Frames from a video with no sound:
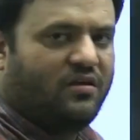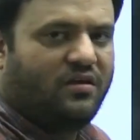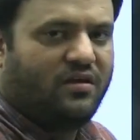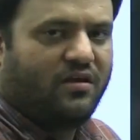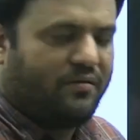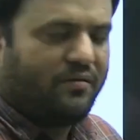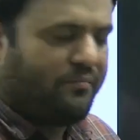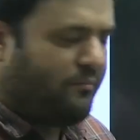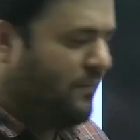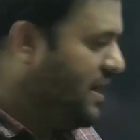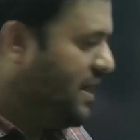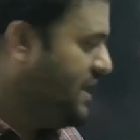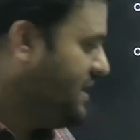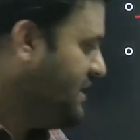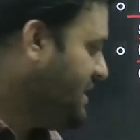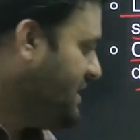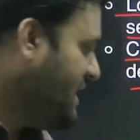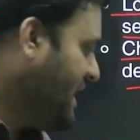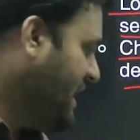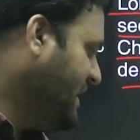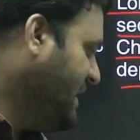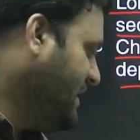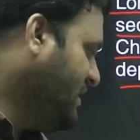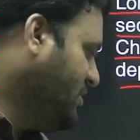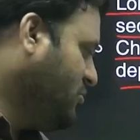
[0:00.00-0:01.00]
Barrier
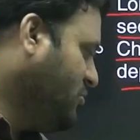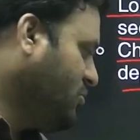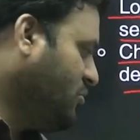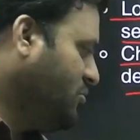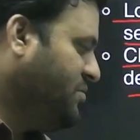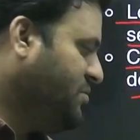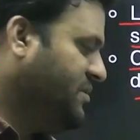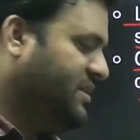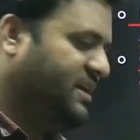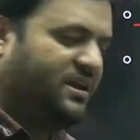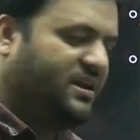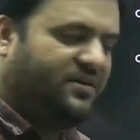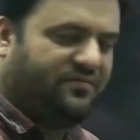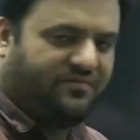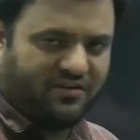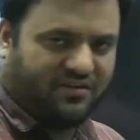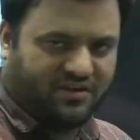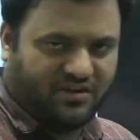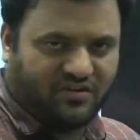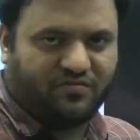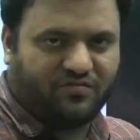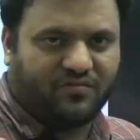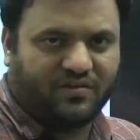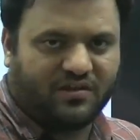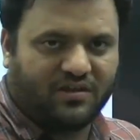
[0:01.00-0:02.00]
island could be there if it is
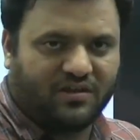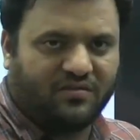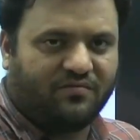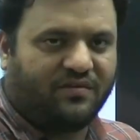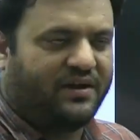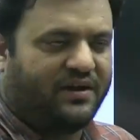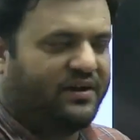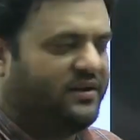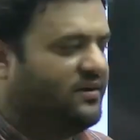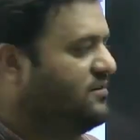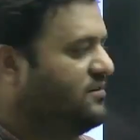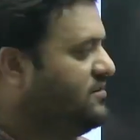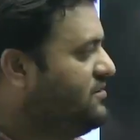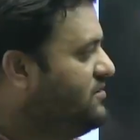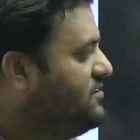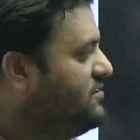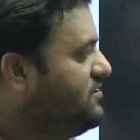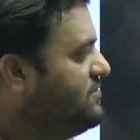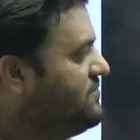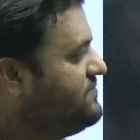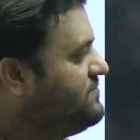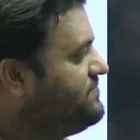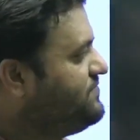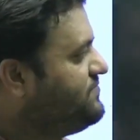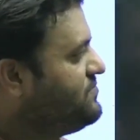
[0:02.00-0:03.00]
further widened.
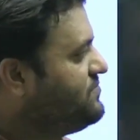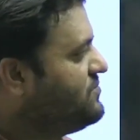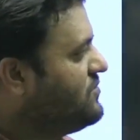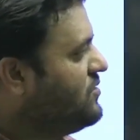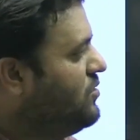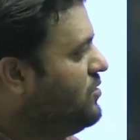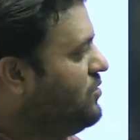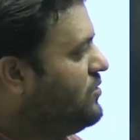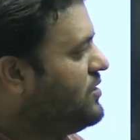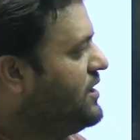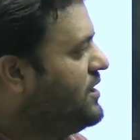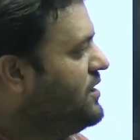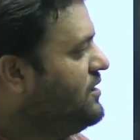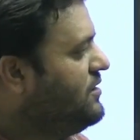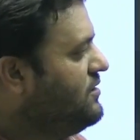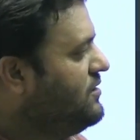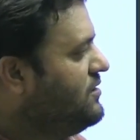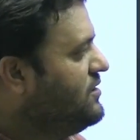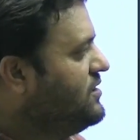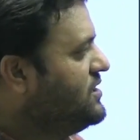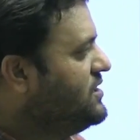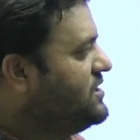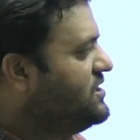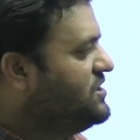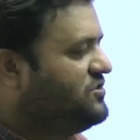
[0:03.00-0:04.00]
Okay,
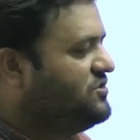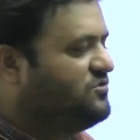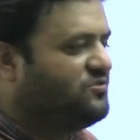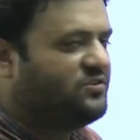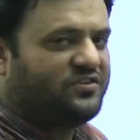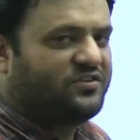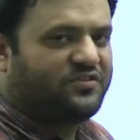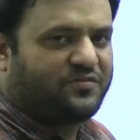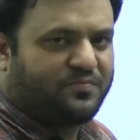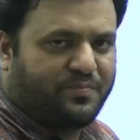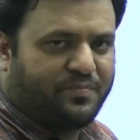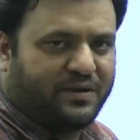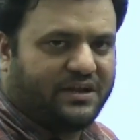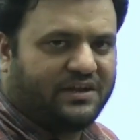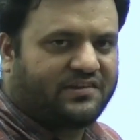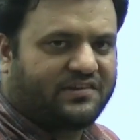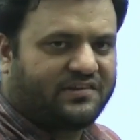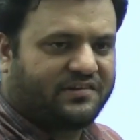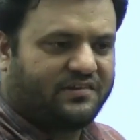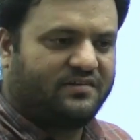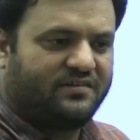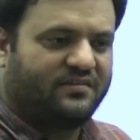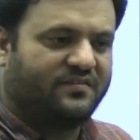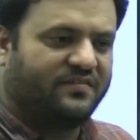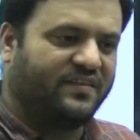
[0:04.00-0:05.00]
so spit,
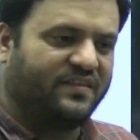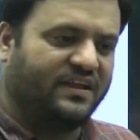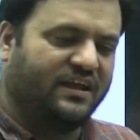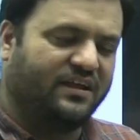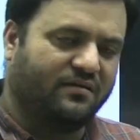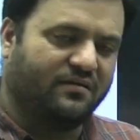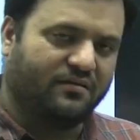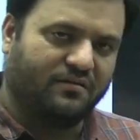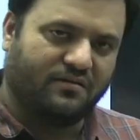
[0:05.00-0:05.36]
then